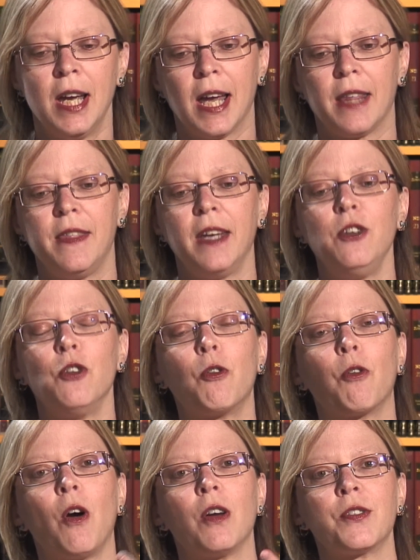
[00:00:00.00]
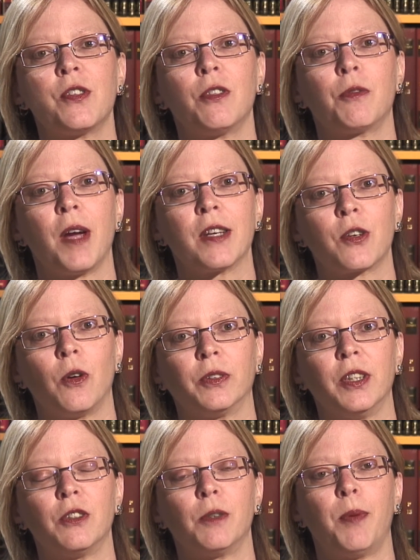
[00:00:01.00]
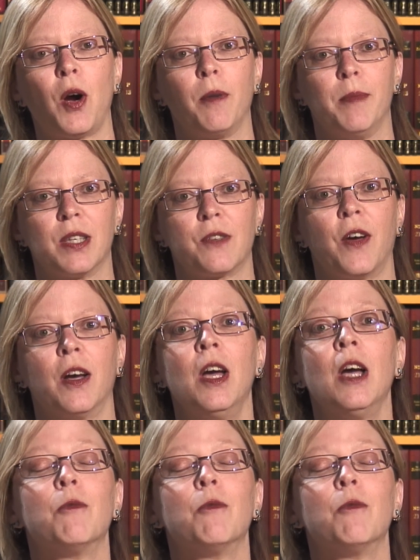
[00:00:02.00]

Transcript: And then you cross the threshold into bar mitzvah,